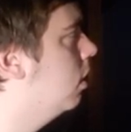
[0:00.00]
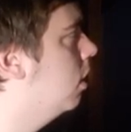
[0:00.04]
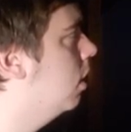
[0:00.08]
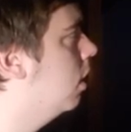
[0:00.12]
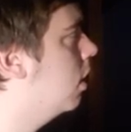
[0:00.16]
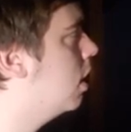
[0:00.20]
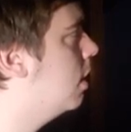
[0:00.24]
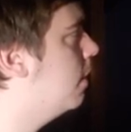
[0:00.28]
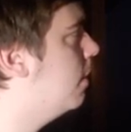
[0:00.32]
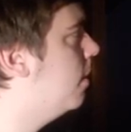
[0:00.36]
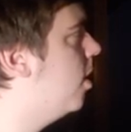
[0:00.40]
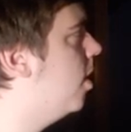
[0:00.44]

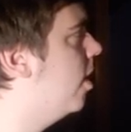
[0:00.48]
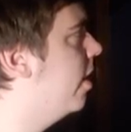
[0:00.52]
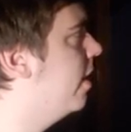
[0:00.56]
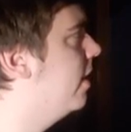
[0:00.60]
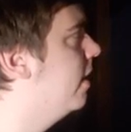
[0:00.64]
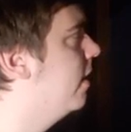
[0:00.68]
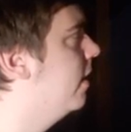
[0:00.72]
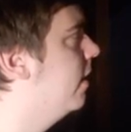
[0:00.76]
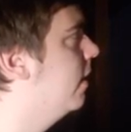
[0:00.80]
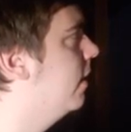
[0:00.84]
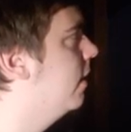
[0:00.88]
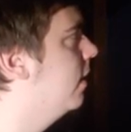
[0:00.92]
Come on.
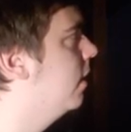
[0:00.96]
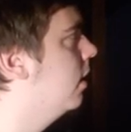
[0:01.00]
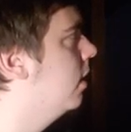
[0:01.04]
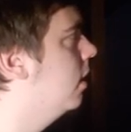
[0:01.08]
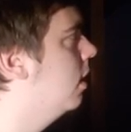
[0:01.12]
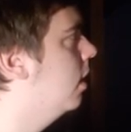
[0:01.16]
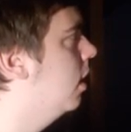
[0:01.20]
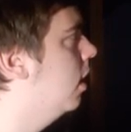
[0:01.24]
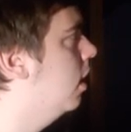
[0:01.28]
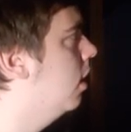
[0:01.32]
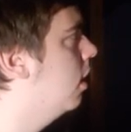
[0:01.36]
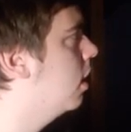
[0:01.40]

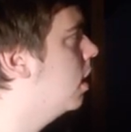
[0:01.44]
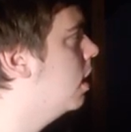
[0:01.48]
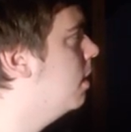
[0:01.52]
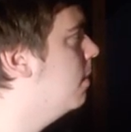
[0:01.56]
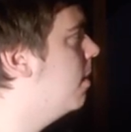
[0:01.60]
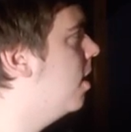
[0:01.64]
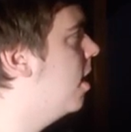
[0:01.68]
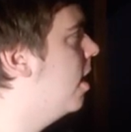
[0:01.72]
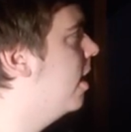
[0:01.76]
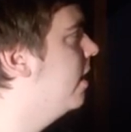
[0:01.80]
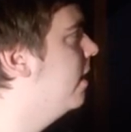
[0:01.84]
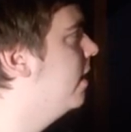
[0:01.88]
Come
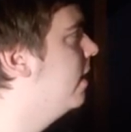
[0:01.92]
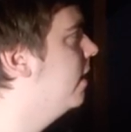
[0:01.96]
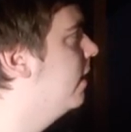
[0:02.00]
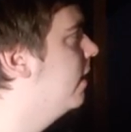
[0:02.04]
on.